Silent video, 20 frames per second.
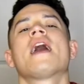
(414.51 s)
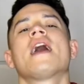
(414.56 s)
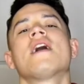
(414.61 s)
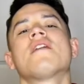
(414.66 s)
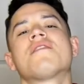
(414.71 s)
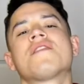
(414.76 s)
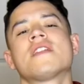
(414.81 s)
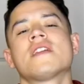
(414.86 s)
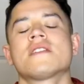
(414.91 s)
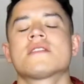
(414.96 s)

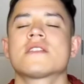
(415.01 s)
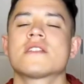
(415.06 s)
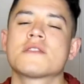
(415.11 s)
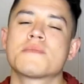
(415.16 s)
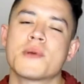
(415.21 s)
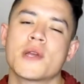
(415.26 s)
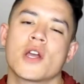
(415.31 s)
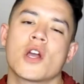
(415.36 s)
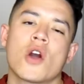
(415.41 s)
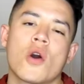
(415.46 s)
If this has
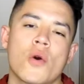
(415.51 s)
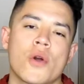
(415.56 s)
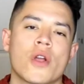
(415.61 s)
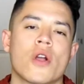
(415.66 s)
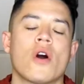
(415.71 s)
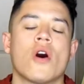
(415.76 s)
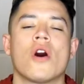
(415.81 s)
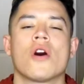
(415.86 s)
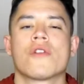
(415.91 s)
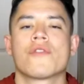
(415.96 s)
been
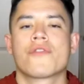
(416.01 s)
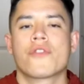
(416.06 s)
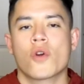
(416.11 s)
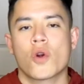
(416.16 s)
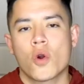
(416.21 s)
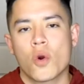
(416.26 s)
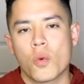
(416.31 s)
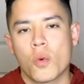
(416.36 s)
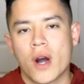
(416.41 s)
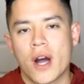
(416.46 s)
going on for
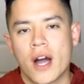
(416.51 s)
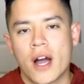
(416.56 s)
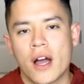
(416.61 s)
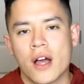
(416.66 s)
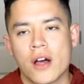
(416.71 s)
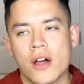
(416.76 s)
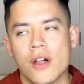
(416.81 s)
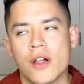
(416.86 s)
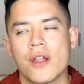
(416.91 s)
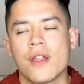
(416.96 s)
a
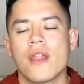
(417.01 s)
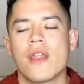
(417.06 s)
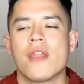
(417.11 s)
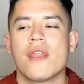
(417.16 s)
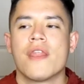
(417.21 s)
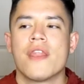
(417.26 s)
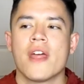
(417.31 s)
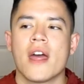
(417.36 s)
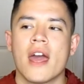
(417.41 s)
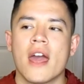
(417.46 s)
while,
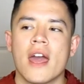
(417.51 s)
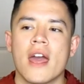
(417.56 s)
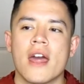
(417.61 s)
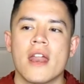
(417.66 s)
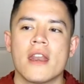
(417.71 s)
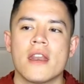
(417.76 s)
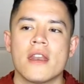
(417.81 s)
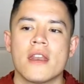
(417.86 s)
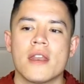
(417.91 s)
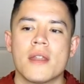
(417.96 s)

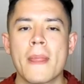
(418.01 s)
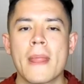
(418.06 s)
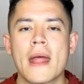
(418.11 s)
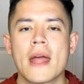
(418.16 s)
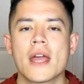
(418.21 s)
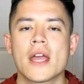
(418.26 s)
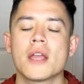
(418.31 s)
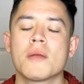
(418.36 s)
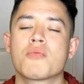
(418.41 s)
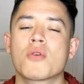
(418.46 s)
then
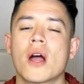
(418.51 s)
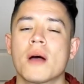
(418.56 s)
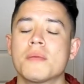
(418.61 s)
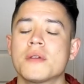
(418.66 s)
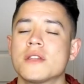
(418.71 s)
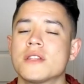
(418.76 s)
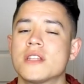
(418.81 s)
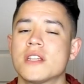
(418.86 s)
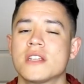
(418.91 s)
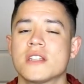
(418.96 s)
he
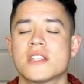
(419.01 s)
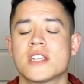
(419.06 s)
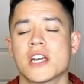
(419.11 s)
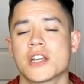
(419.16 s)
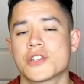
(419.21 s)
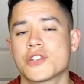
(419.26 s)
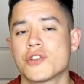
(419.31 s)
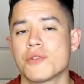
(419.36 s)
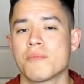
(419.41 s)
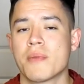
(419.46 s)
probably didn't
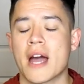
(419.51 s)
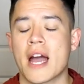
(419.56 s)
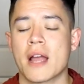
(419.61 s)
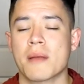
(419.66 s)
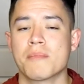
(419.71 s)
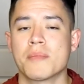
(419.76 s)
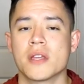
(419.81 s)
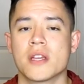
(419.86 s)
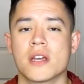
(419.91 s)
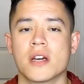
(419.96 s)
text you
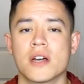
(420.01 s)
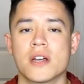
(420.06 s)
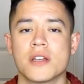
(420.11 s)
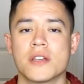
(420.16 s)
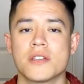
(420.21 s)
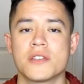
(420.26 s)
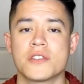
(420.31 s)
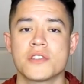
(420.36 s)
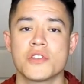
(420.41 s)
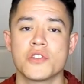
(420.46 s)
back
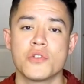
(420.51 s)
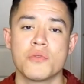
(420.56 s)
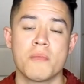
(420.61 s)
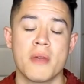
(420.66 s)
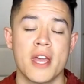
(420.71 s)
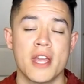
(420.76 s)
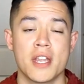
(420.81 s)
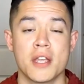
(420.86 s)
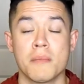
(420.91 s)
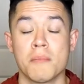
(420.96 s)
because you
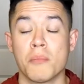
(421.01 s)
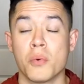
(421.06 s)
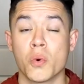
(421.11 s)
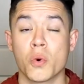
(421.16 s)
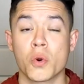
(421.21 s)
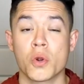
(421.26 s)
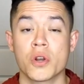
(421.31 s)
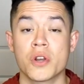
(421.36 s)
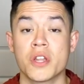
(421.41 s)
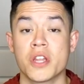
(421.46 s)
made him
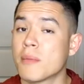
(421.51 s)
bored.